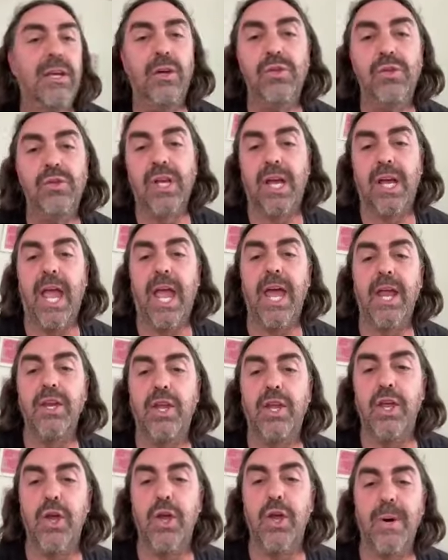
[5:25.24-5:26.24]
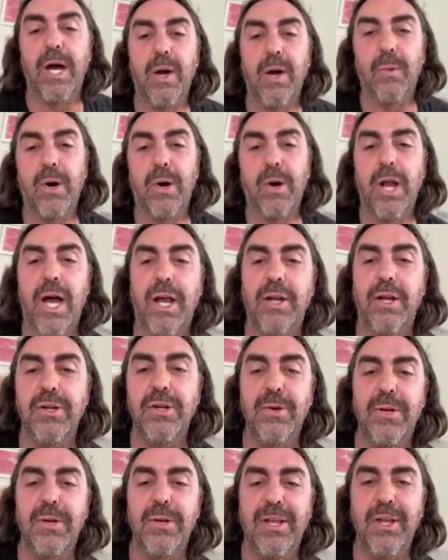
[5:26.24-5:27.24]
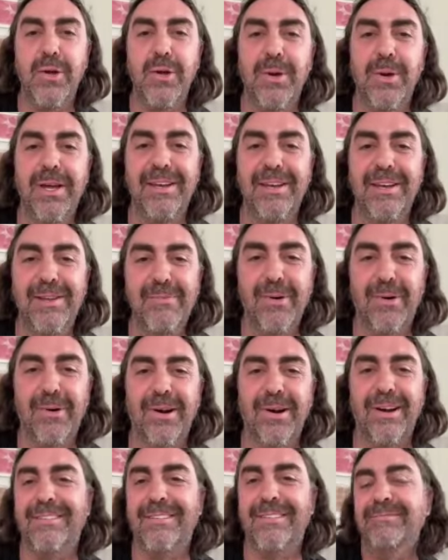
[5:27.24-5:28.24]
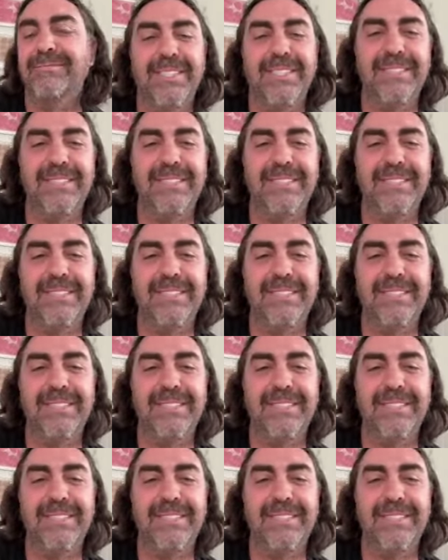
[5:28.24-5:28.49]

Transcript: he was like, and Cuba, we're not doing Cuba anymore.